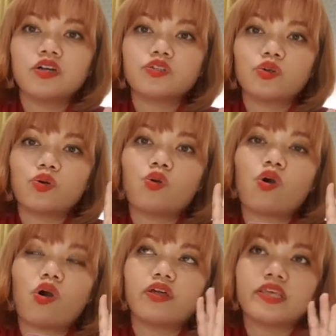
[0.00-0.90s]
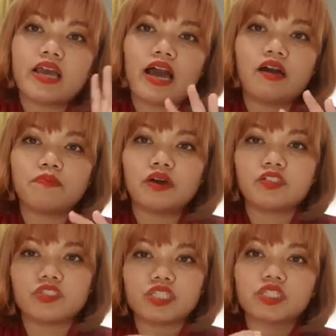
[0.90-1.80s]
so on the app, I
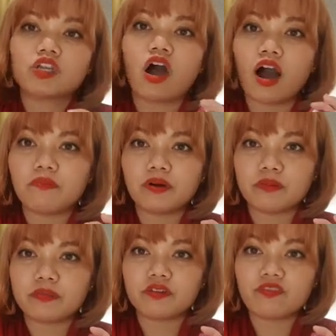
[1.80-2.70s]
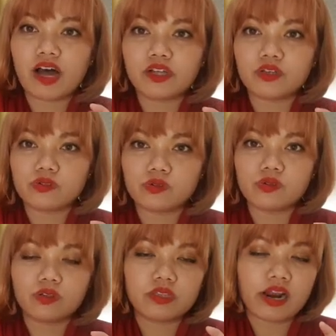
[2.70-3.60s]
just top up the value
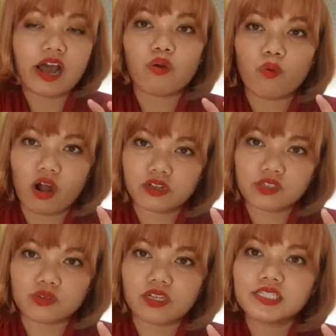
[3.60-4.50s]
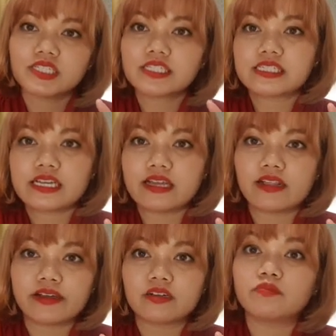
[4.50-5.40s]
that I want. So let's just say
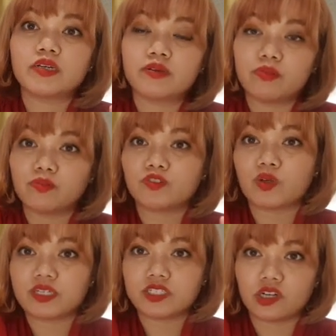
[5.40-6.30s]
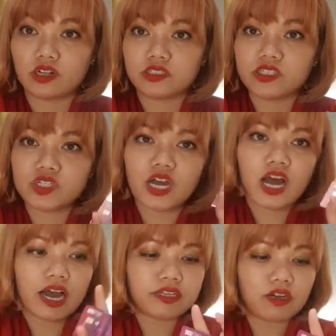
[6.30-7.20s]
like a minimum of $20.
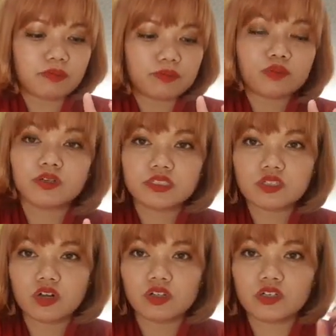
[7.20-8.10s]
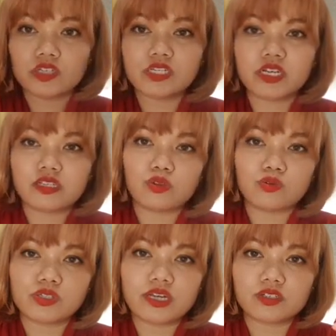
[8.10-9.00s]
I top up $20, it
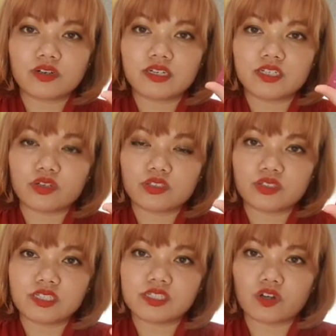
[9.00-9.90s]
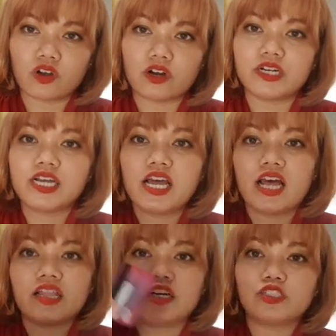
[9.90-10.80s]
loads that credit onto this card
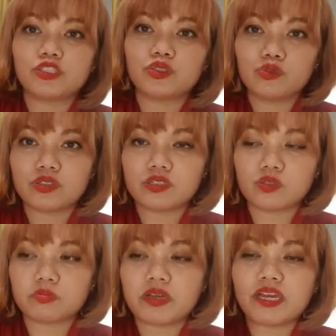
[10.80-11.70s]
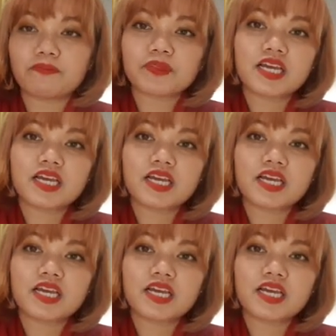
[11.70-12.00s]
that I just use this to pay.